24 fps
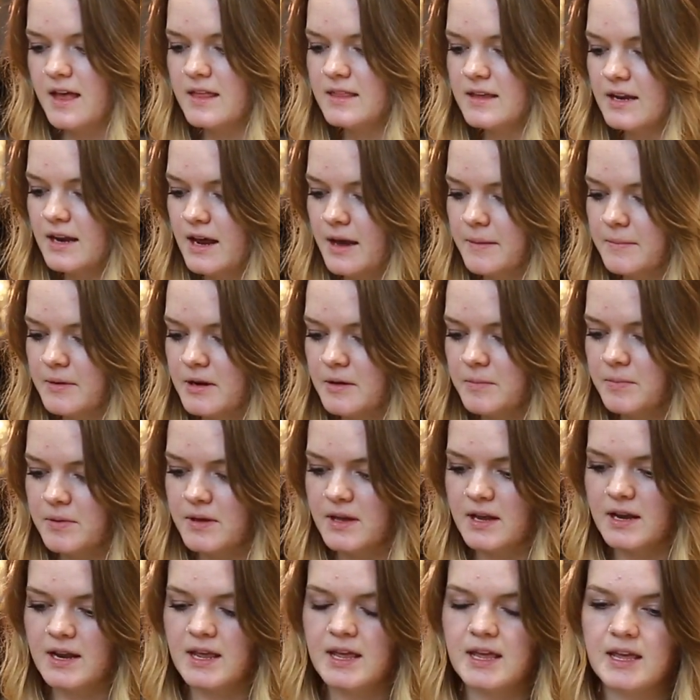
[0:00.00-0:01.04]
And then I'm gonna
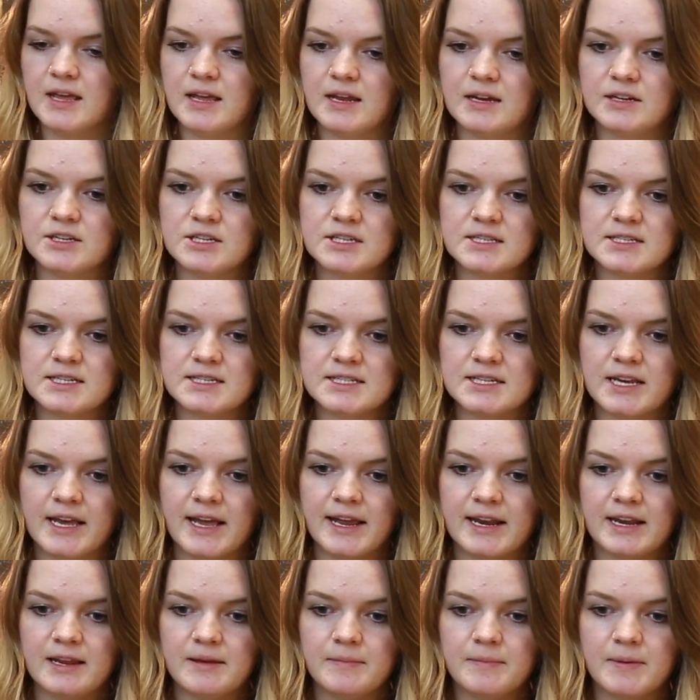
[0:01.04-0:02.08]
put in just a
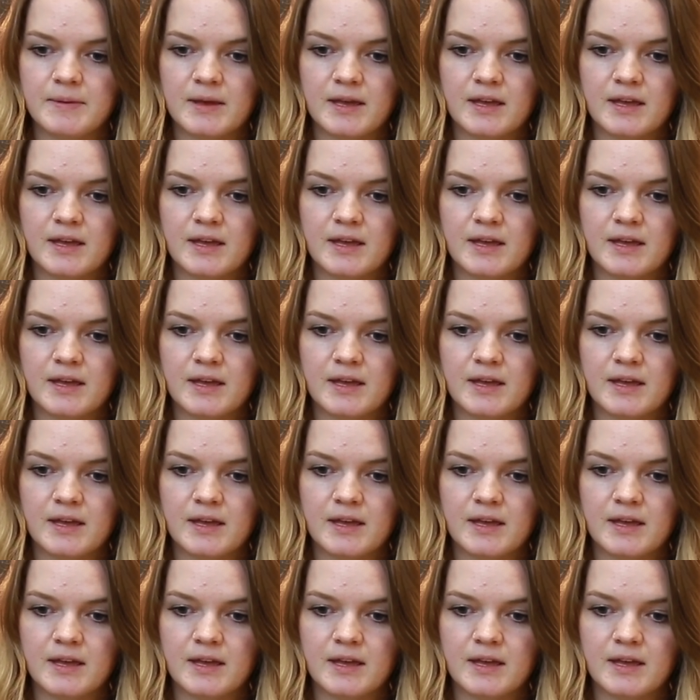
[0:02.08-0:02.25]
tiny